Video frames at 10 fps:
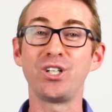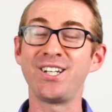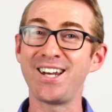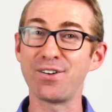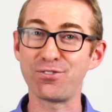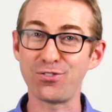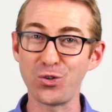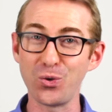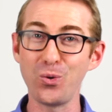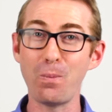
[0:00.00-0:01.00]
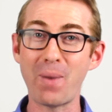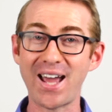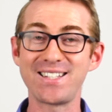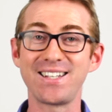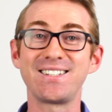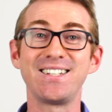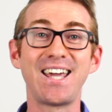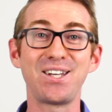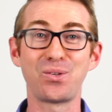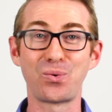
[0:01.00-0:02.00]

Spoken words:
you need a few basics to get you